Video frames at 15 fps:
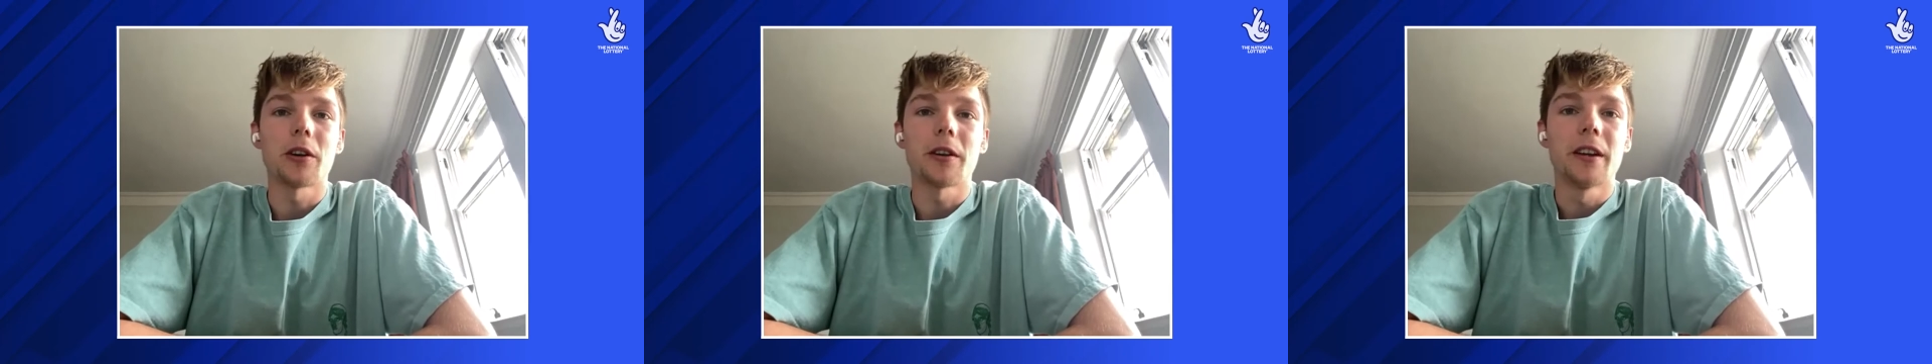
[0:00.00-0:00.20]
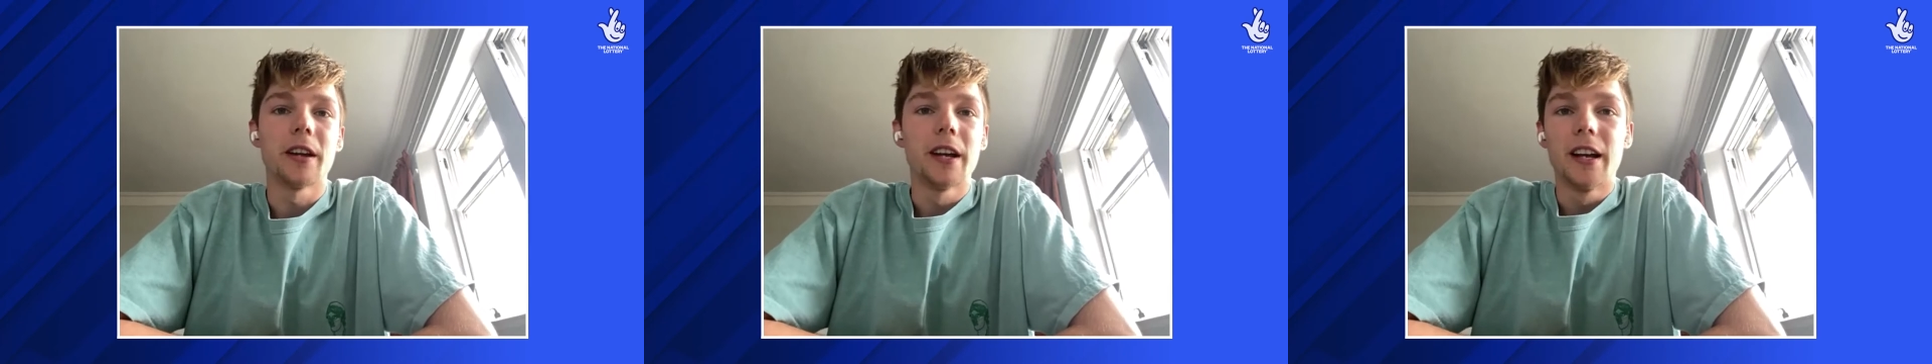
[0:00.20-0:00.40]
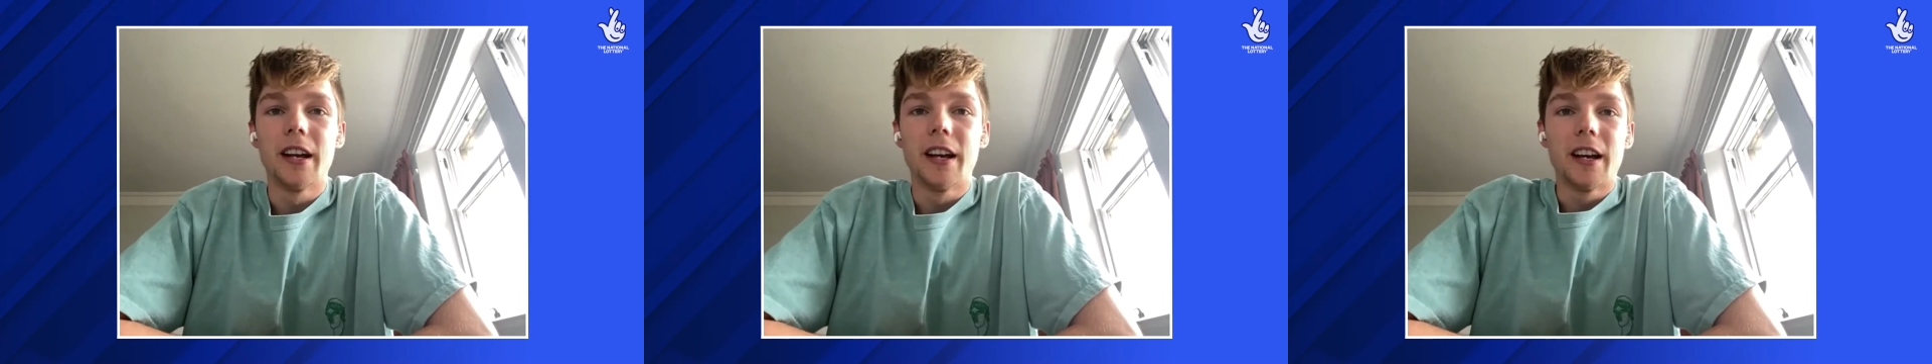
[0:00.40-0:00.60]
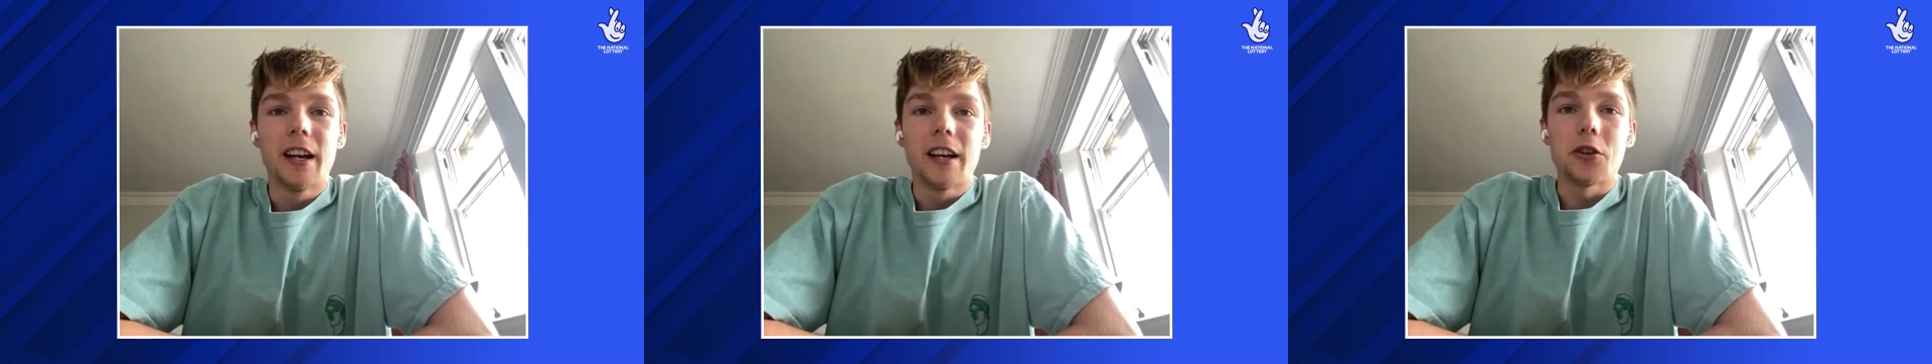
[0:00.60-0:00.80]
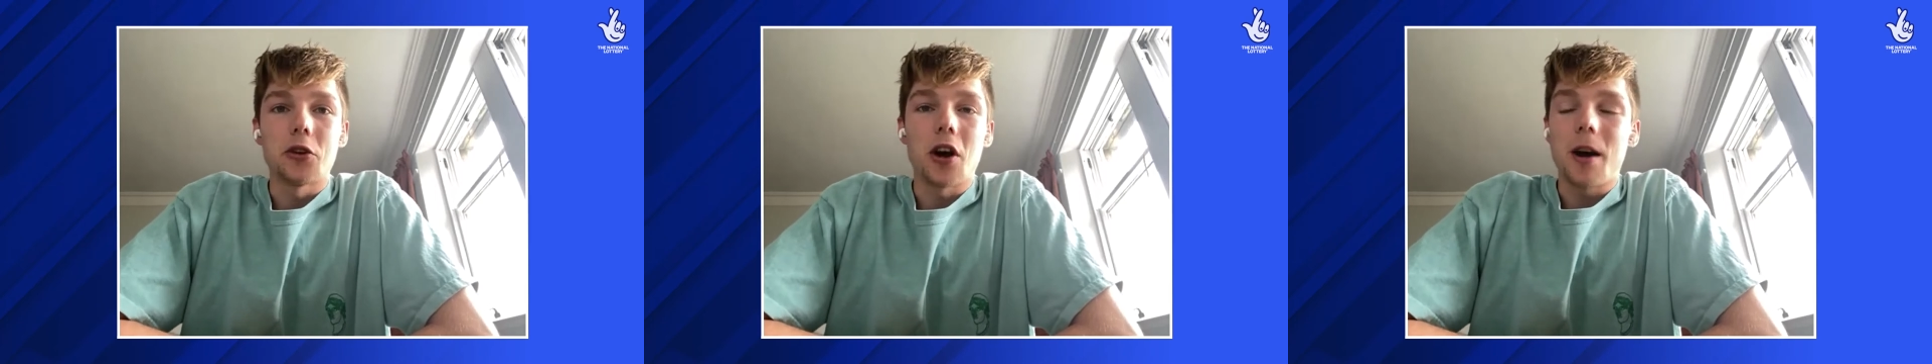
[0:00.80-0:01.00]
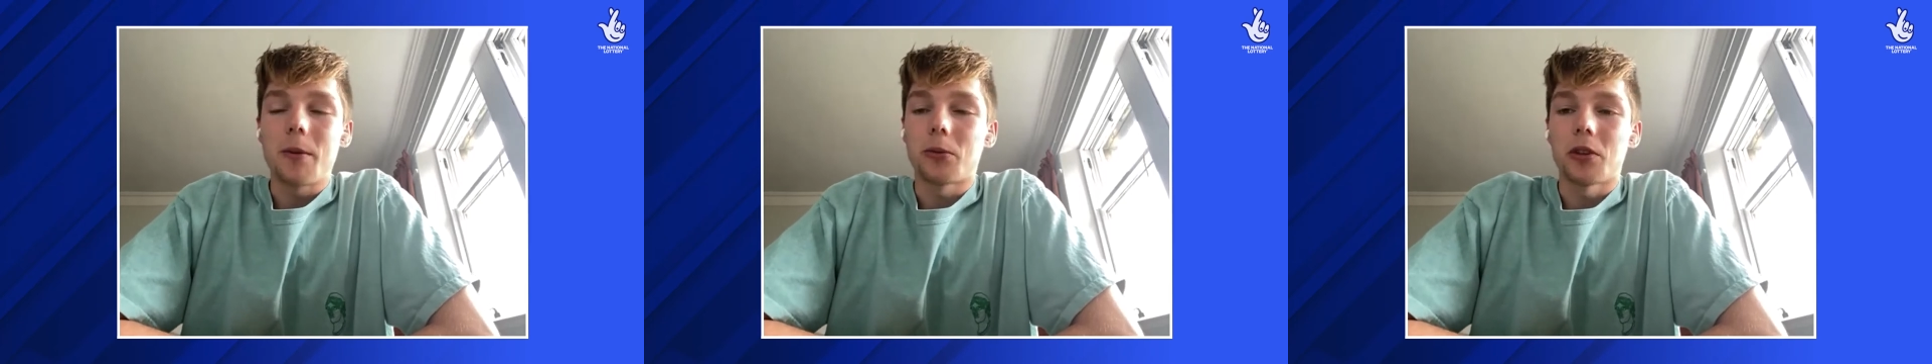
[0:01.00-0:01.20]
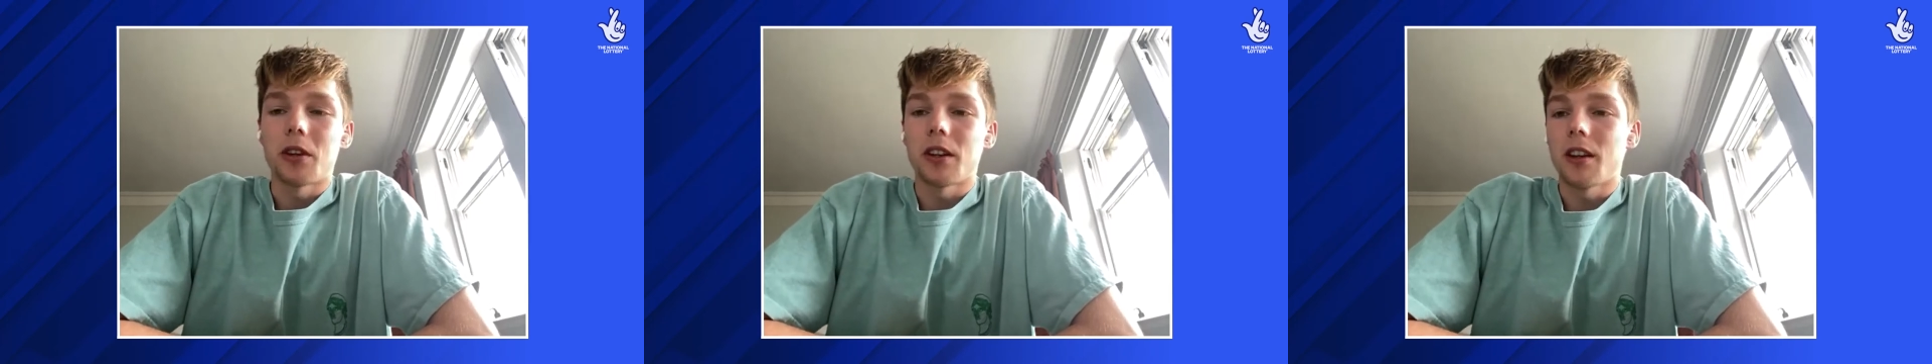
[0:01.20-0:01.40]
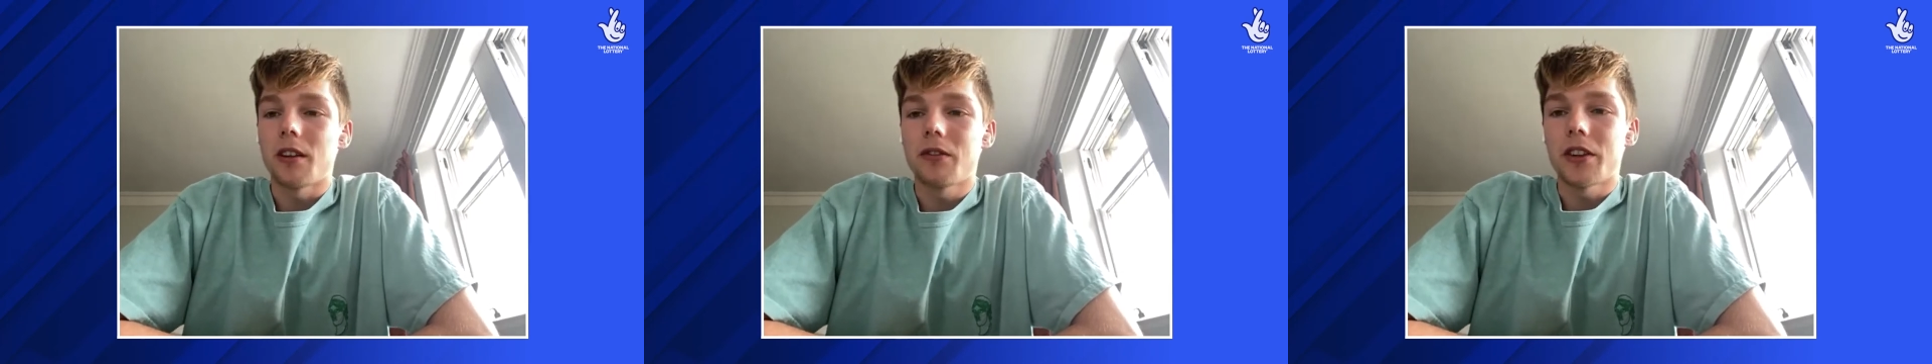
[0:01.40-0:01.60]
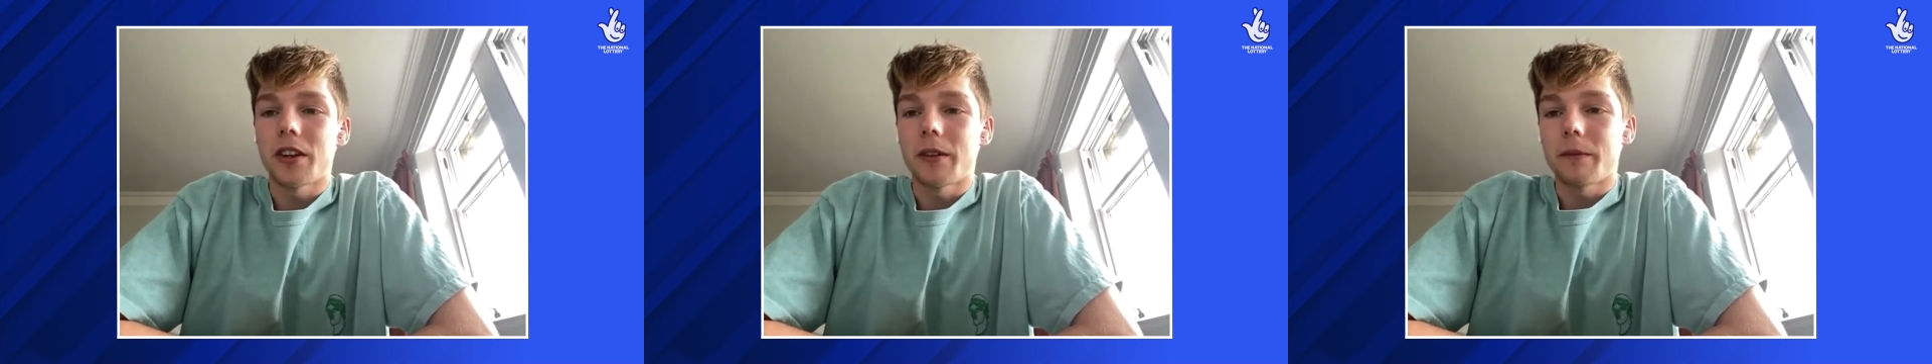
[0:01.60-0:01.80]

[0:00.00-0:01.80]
and you know, I absolutely loved it.